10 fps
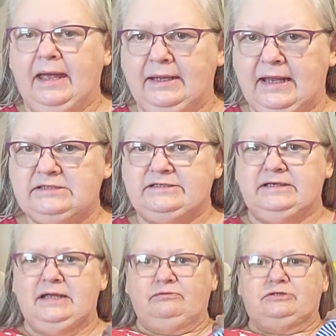And I
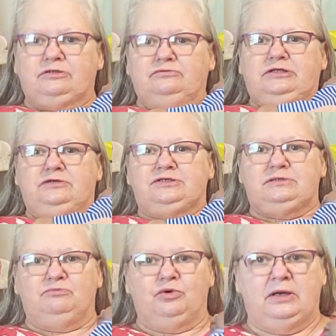said I was going to tell
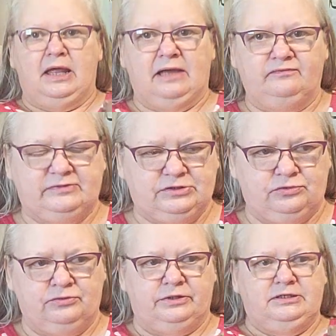some more life
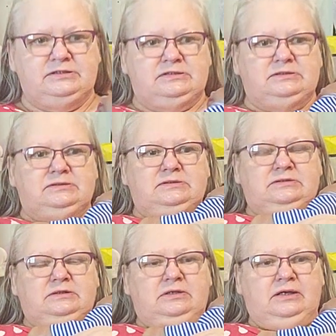stories.
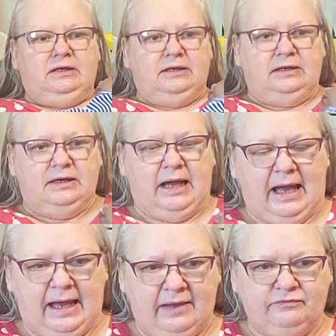
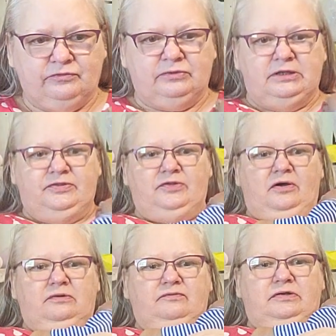I haven't really
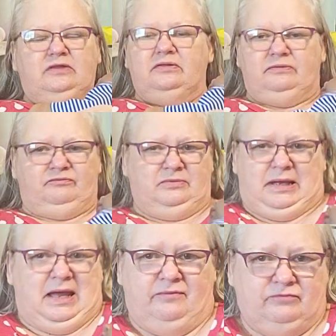thought of anything.
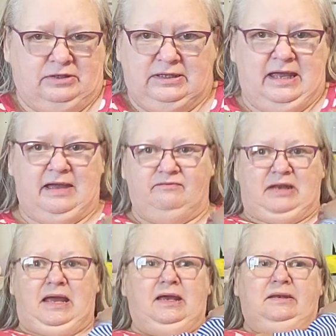I really
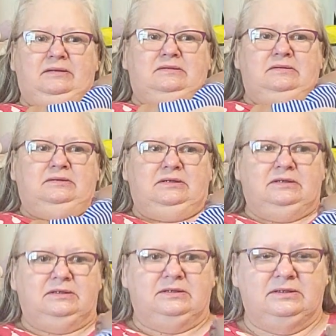haven't had an
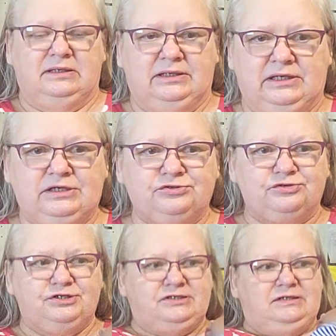
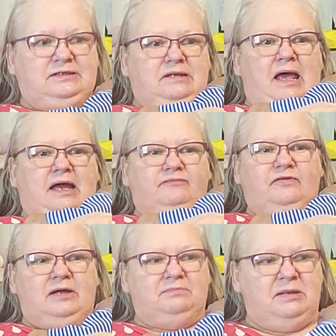interesting
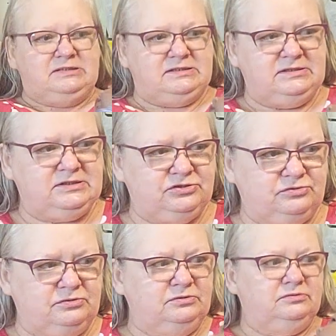life. Like my
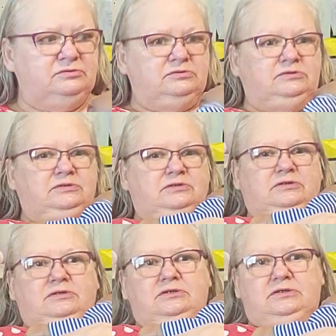sister,
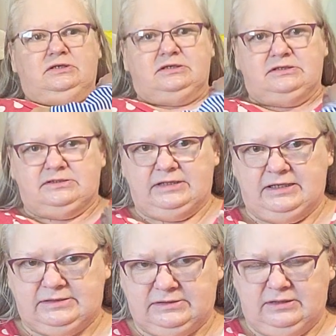
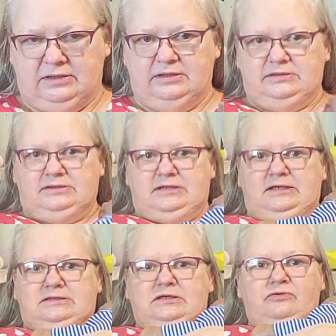Sass, uh,
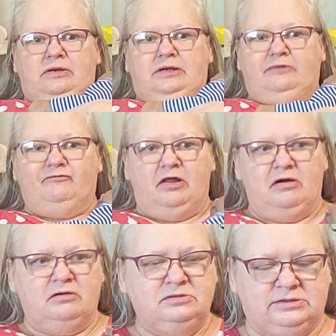Sassy Granny
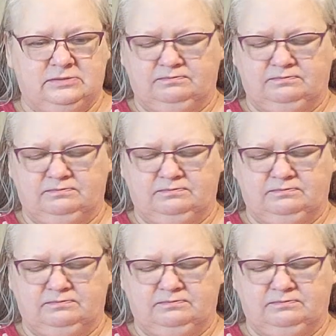Vlogs,